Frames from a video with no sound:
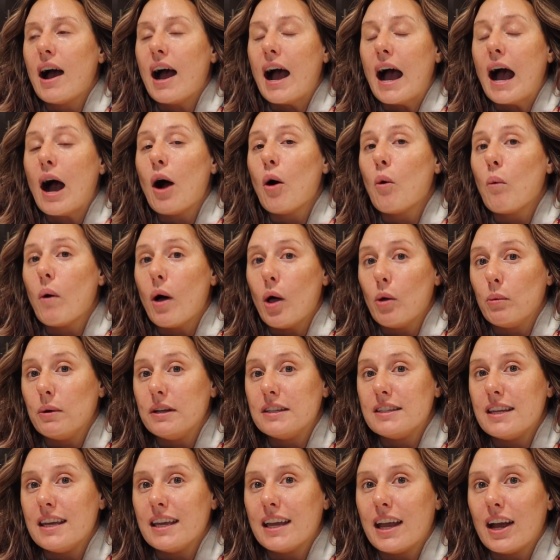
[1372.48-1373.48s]
how well
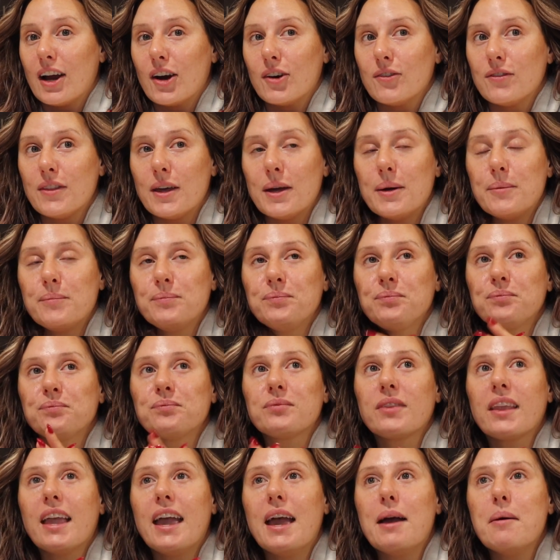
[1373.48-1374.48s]
we take care of them.
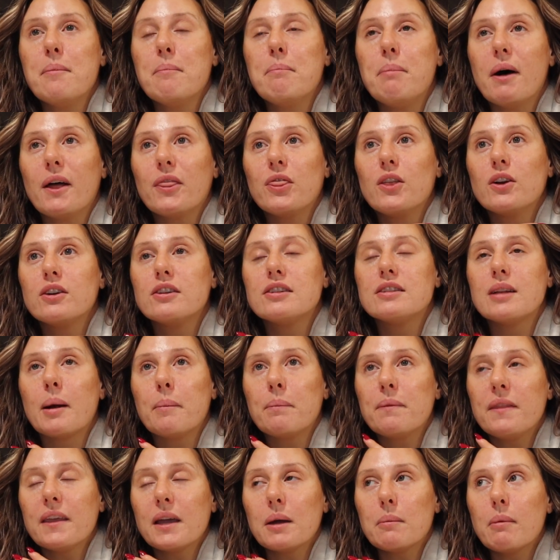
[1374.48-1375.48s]
But there's
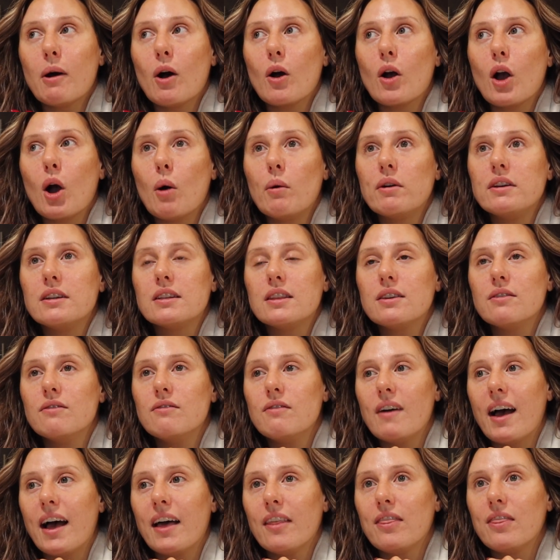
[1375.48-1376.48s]
something about going to the
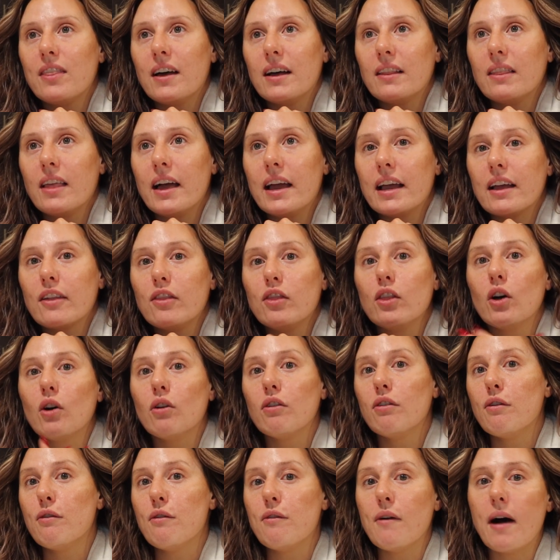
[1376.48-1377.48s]
vet that like
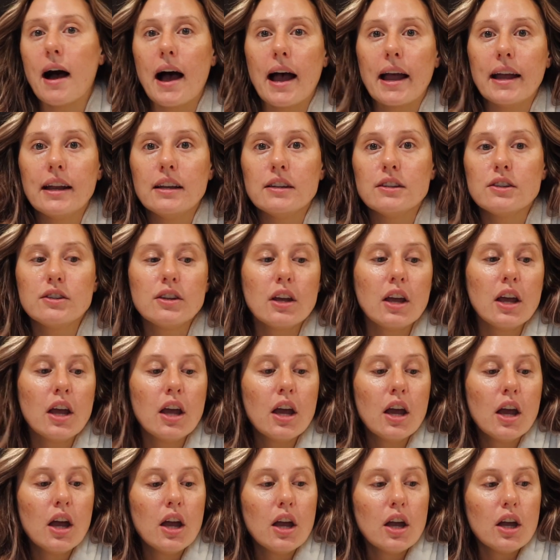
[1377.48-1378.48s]
they'll find,
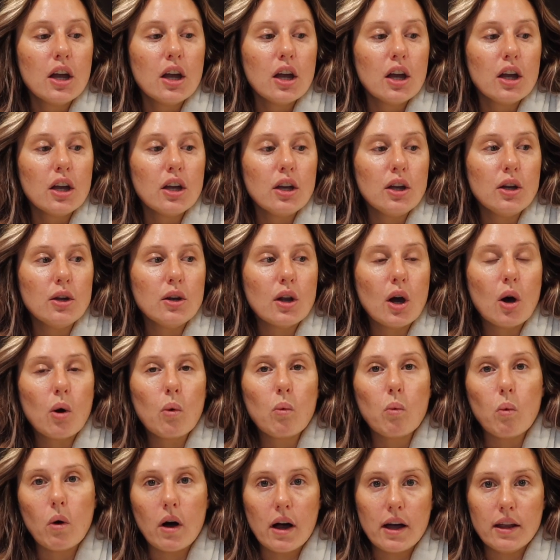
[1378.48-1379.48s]
you know,
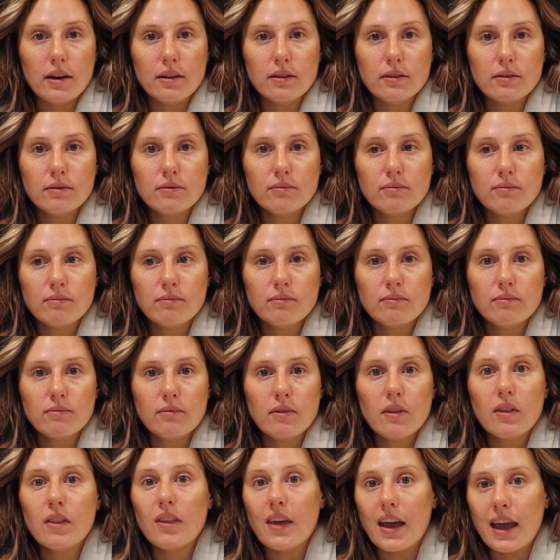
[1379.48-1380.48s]
one
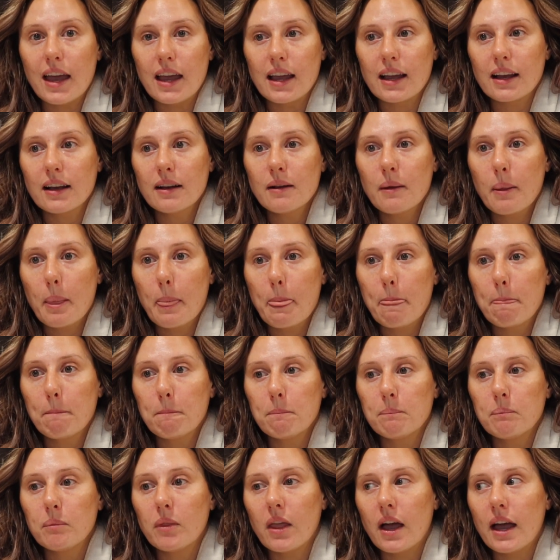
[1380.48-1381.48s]
thing.
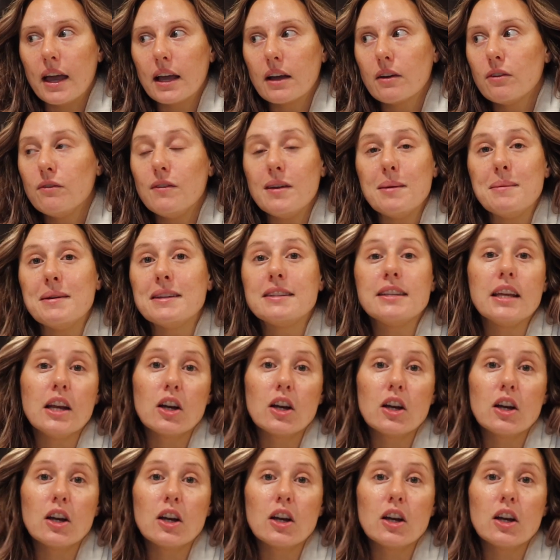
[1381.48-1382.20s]
Like Phoebe's